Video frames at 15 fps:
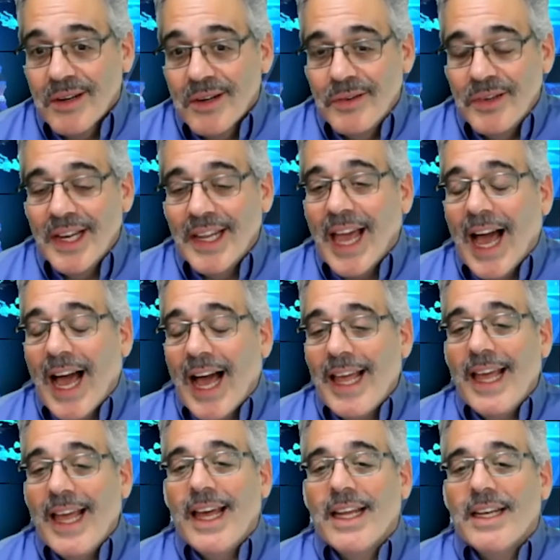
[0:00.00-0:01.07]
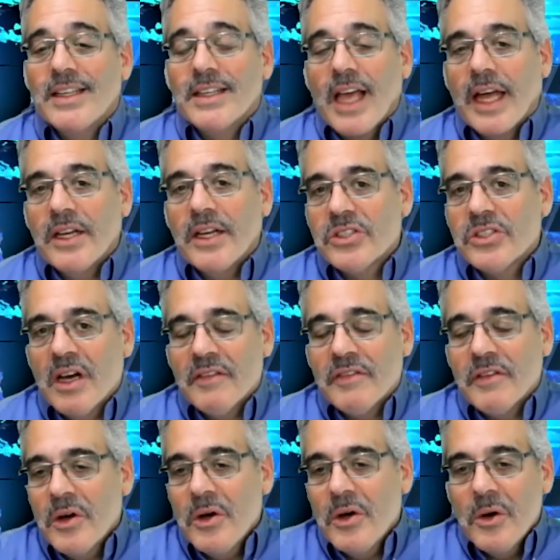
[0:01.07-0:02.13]
really high end kind of stuff.
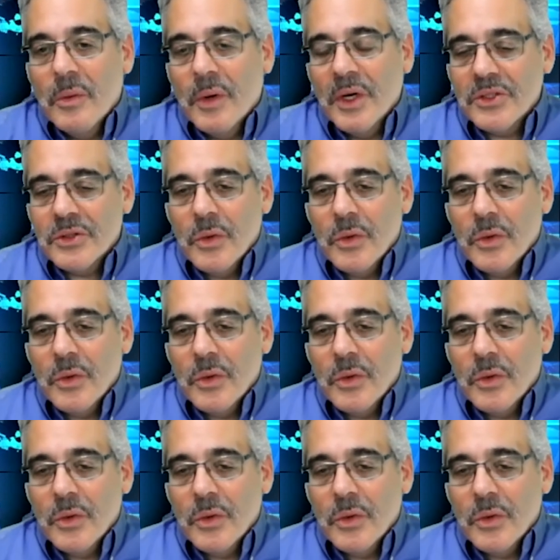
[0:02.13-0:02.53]
What's